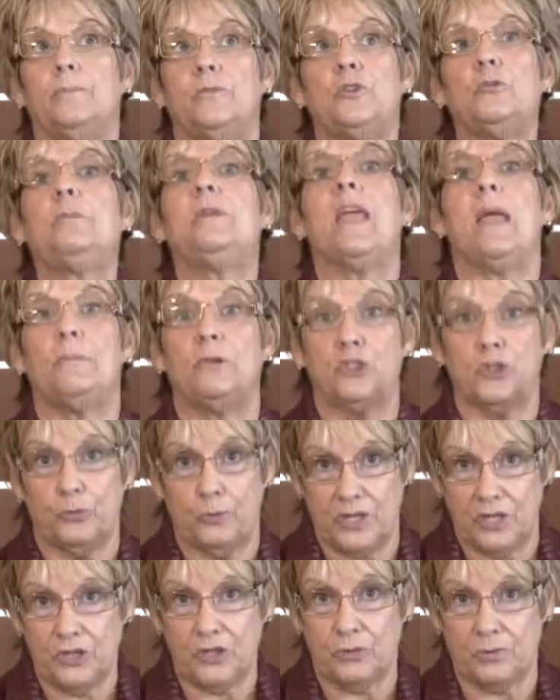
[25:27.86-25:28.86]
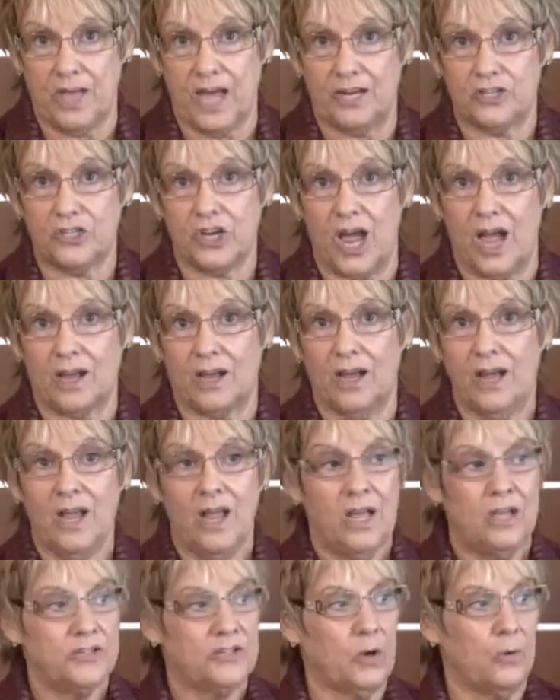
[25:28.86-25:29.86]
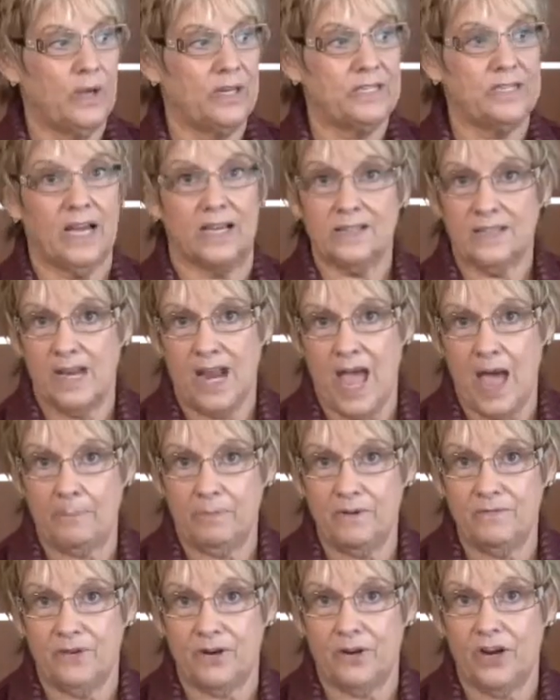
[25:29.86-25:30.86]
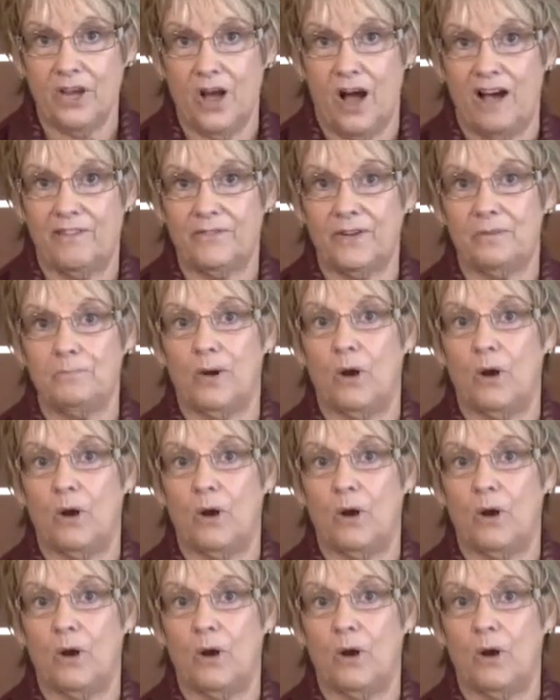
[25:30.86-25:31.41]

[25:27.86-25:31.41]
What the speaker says: to be able to issue that check. So it doesn't happen very often,